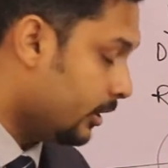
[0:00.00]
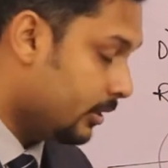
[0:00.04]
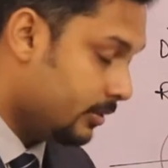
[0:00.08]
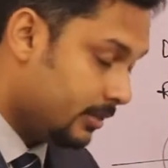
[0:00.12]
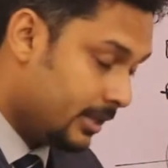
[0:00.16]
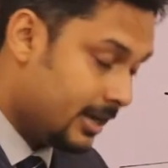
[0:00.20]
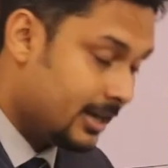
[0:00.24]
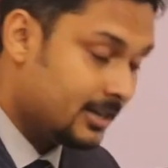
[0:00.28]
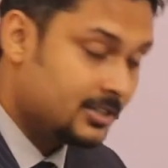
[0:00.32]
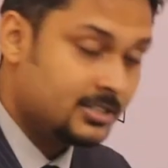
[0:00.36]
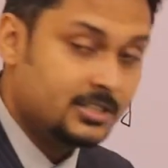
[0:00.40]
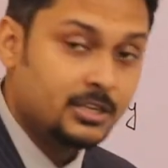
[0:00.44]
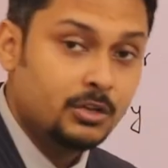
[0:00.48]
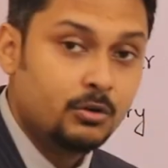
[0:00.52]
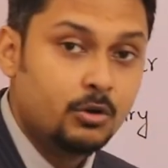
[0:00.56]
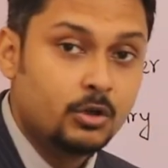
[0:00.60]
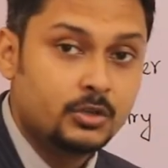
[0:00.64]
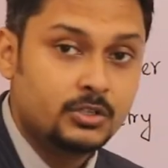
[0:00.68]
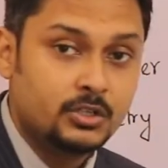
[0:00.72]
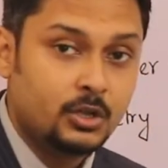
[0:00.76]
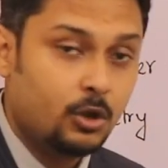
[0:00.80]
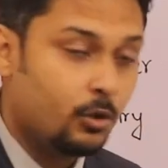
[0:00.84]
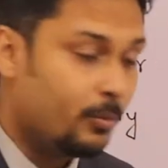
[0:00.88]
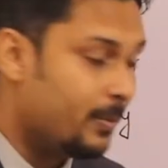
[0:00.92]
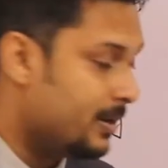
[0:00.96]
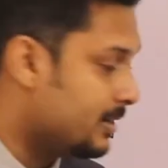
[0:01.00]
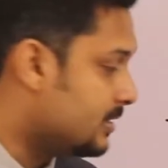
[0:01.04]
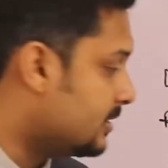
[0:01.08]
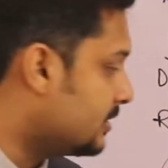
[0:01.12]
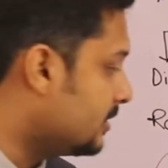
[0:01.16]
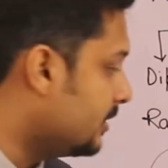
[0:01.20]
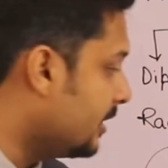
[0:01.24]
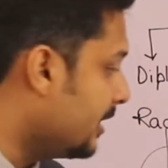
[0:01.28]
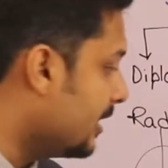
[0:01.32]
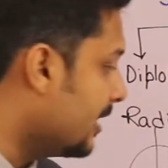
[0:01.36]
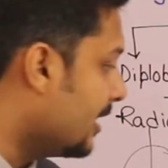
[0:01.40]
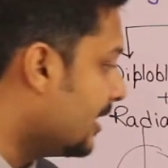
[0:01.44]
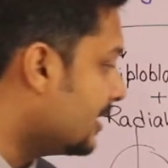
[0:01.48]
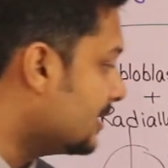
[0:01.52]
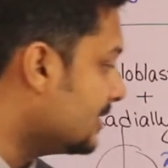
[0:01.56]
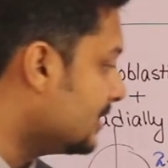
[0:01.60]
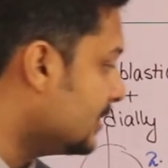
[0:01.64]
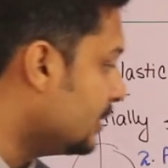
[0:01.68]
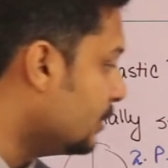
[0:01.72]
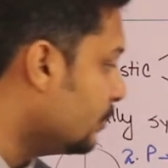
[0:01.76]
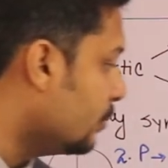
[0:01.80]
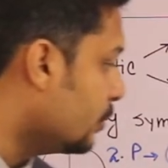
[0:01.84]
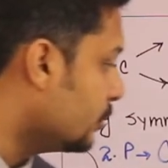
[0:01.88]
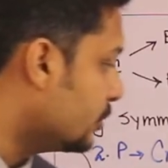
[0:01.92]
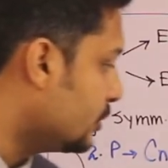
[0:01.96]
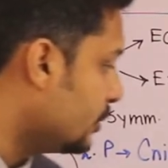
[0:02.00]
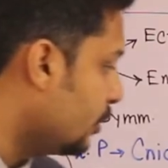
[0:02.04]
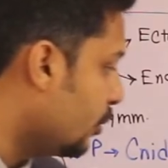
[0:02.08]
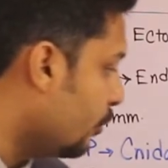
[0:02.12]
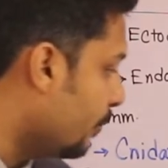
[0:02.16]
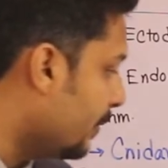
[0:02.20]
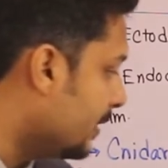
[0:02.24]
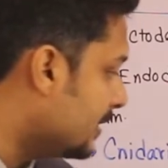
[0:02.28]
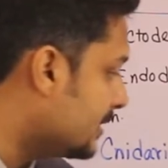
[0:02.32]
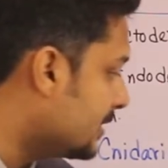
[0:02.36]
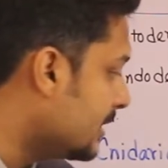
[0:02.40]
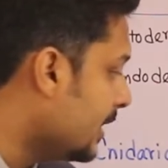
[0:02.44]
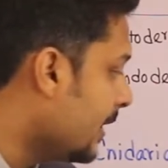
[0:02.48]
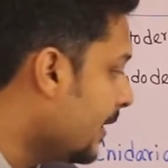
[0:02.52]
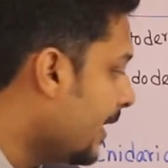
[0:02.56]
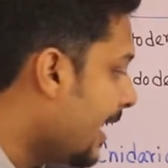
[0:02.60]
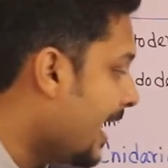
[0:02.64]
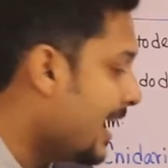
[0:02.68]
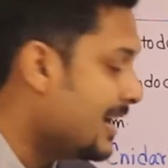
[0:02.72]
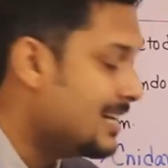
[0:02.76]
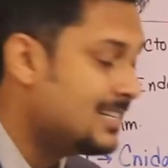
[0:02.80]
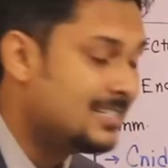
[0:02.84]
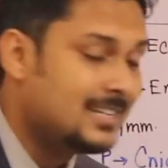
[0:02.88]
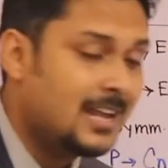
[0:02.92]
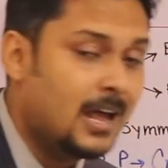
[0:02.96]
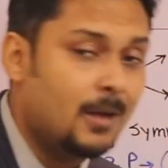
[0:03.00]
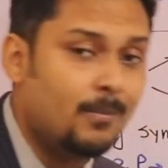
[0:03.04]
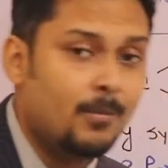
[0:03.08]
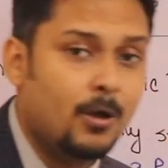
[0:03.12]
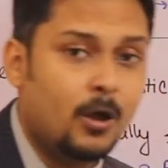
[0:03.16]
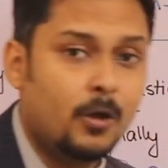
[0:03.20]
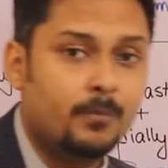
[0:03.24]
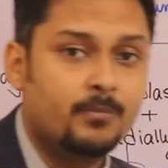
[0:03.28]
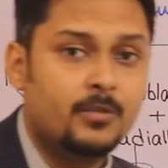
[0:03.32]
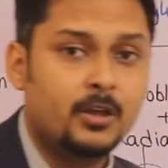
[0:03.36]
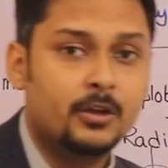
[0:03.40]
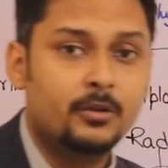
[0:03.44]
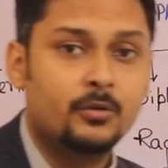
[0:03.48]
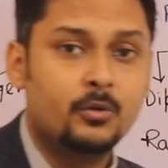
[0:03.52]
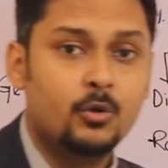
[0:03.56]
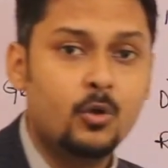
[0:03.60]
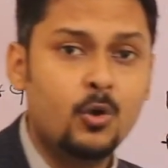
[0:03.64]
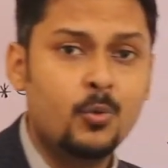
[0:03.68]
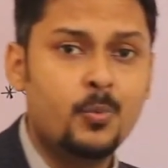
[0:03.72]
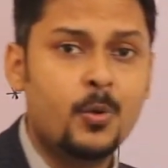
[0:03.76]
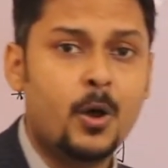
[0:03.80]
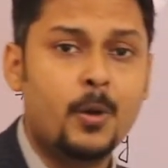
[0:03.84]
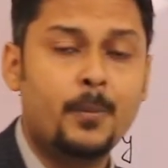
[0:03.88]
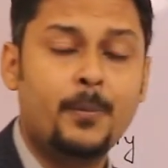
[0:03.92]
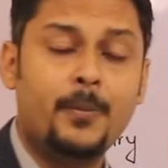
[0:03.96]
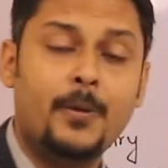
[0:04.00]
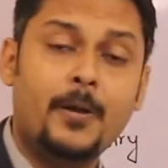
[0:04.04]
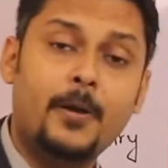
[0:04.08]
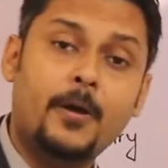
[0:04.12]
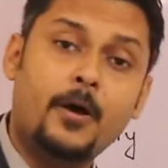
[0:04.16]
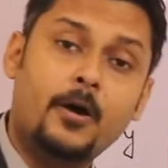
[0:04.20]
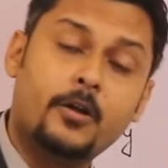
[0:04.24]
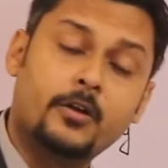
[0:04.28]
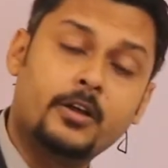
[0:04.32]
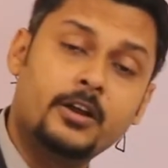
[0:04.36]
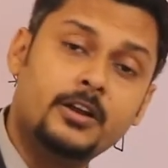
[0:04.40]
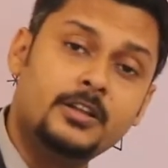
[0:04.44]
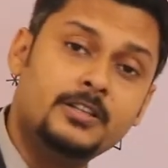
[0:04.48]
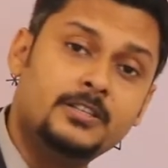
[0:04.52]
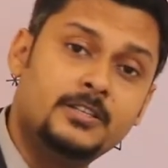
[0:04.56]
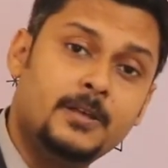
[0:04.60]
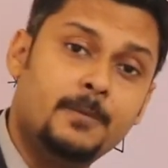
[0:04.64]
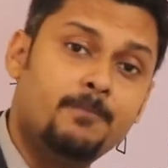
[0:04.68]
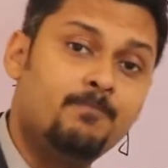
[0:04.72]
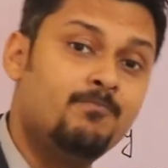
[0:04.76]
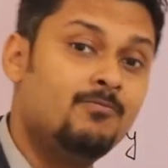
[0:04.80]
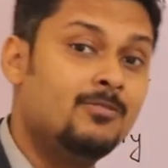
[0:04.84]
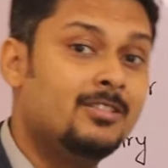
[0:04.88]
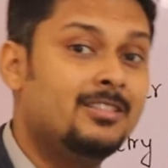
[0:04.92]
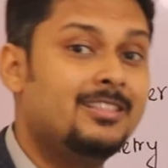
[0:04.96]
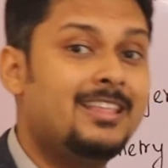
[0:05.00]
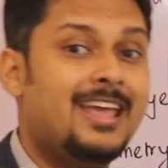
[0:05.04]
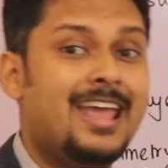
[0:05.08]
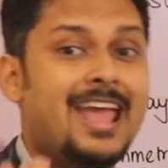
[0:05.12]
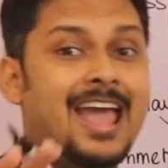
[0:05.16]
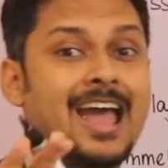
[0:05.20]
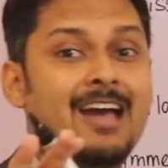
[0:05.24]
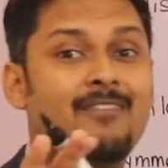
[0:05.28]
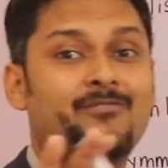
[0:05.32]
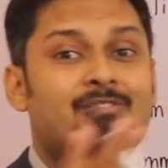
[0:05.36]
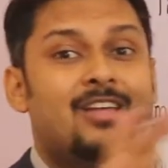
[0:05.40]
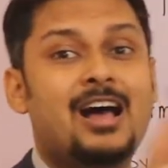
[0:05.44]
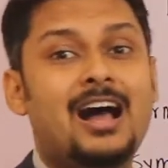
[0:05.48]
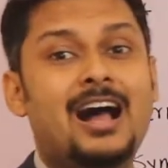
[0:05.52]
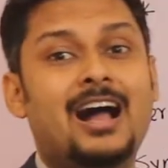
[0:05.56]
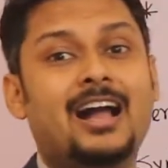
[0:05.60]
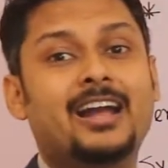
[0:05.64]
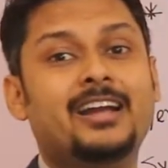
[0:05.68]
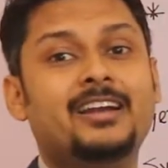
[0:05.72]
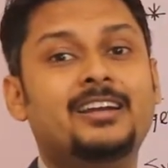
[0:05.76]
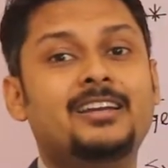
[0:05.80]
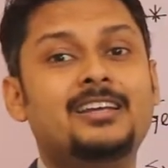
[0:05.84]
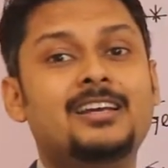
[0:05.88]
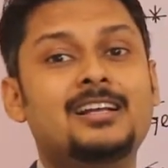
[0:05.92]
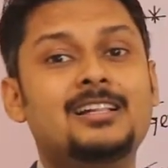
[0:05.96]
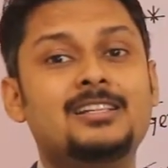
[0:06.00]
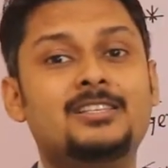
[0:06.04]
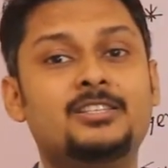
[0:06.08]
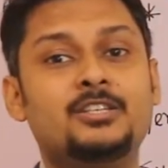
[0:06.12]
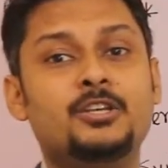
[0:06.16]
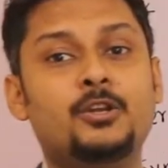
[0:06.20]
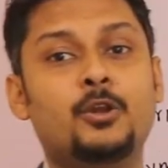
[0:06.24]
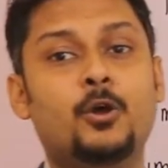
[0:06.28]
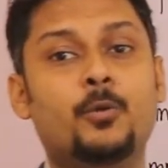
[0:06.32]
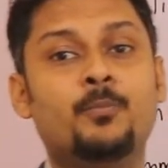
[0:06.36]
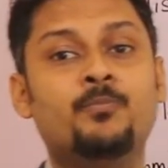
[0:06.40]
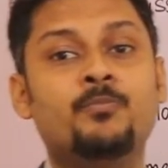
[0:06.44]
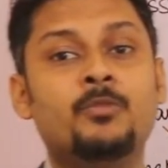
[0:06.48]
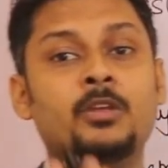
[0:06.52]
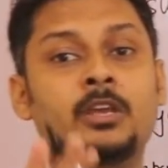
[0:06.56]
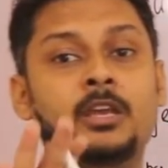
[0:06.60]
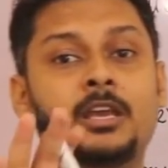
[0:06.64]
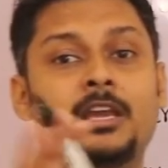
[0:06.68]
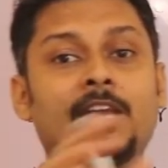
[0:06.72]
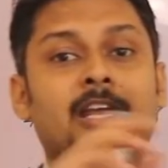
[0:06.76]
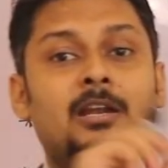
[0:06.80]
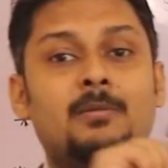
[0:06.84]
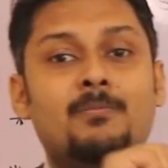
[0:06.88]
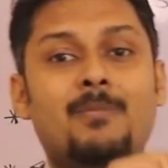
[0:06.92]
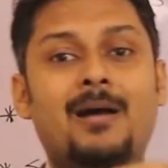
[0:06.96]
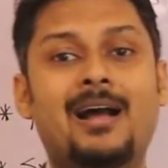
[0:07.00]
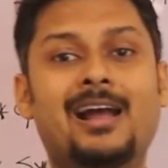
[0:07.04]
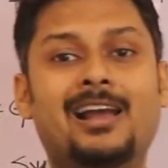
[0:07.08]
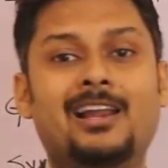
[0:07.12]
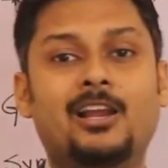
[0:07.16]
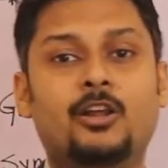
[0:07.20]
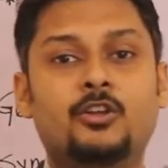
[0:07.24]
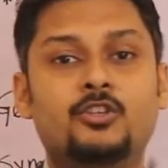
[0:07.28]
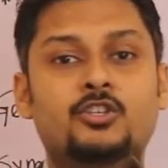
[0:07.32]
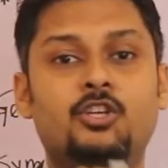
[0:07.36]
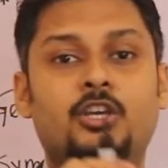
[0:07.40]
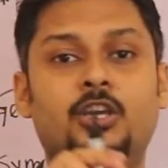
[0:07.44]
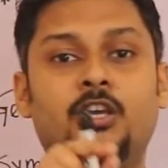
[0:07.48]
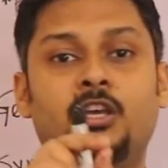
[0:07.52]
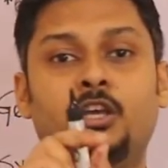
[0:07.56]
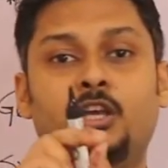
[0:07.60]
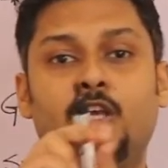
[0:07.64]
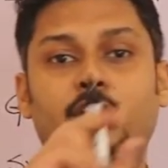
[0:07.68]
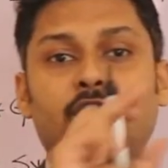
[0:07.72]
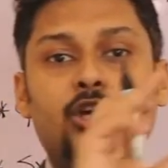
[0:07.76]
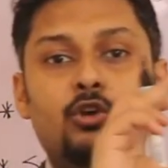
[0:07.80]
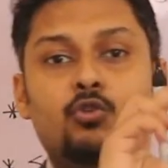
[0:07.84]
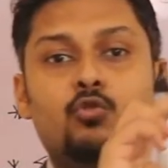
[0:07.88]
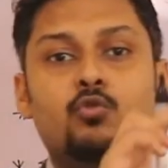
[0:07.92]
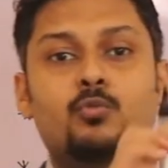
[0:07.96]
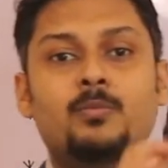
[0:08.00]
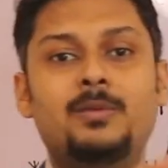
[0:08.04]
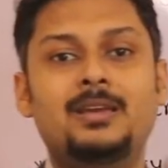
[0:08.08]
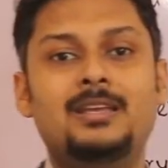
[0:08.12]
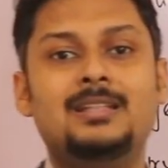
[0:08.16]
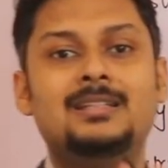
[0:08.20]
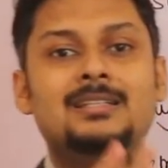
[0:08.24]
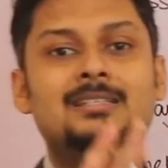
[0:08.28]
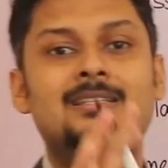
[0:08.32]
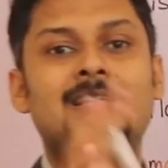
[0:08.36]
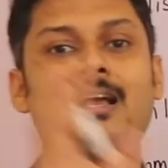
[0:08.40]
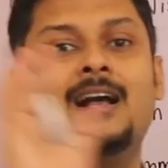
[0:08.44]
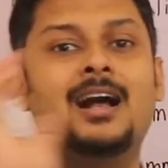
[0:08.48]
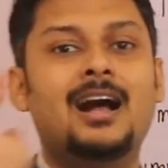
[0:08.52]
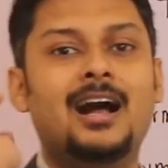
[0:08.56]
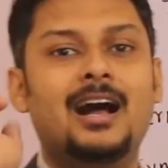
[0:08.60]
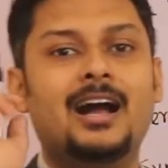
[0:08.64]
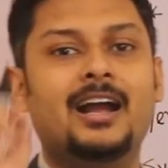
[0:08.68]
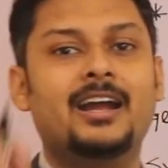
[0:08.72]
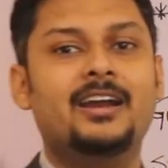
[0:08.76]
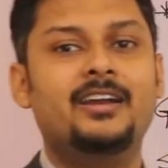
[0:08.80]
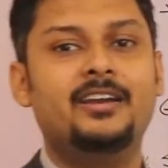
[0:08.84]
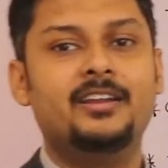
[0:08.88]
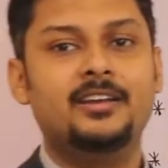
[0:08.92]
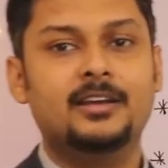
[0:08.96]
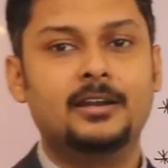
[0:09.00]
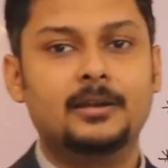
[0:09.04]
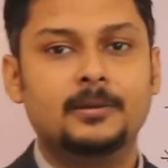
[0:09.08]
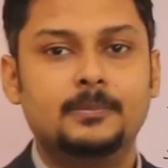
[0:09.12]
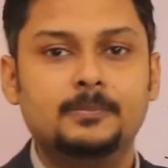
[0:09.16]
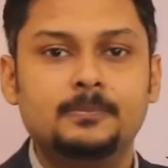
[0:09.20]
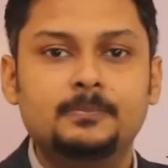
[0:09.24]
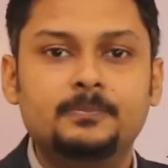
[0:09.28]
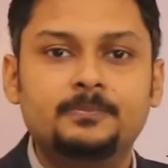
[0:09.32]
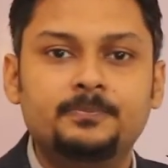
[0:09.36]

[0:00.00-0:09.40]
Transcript: they are pseudocoelomates. They are pseudocoelomates, and some of the group of organism, they have the ideal coelom. In biology, U means ideal.